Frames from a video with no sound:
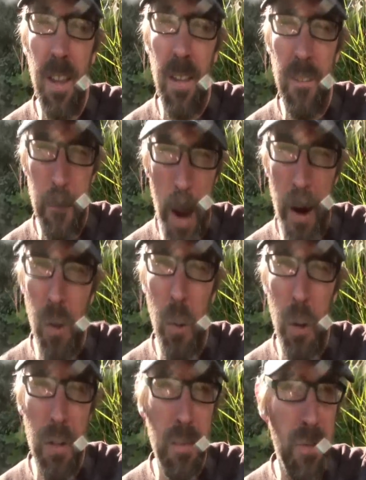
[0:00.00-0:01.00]
of
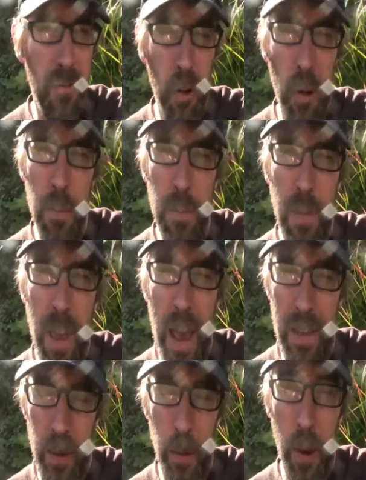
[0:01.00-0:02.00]
marijuana reform
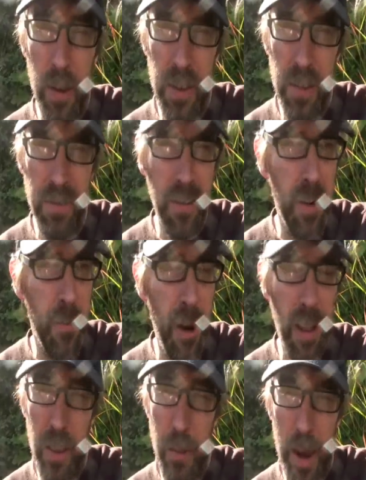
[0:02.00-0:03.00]
at the Boston Freedom Rally,